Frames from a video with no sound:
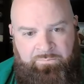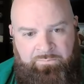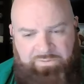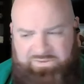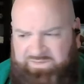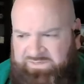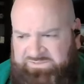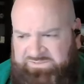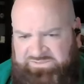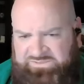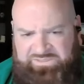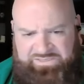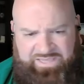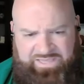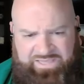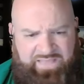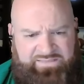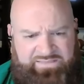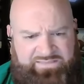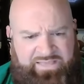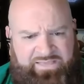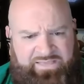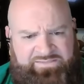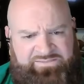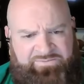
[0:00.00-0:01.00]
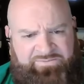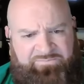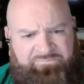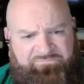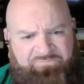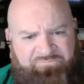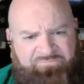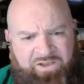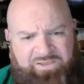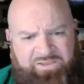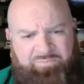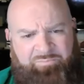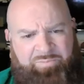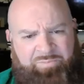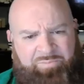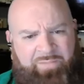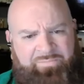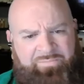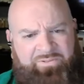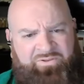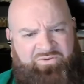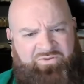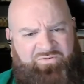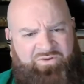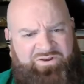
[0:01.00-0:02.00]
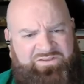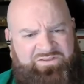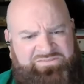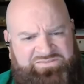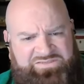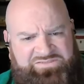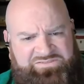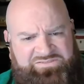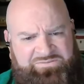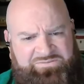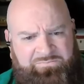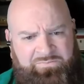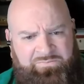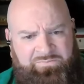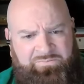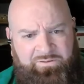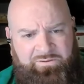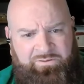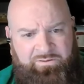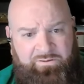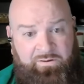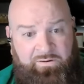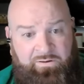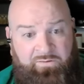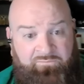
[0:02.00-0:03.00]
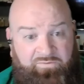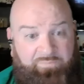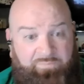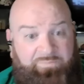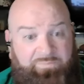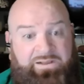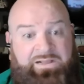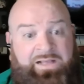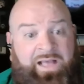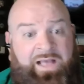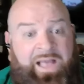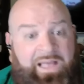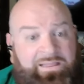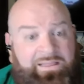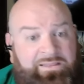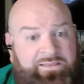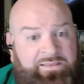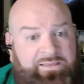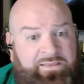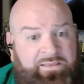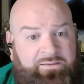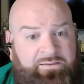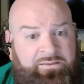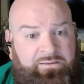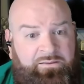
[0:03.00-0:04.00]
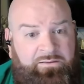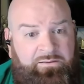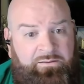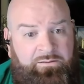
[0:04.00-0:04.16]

because she can't take some fucking public criticism from a colleague?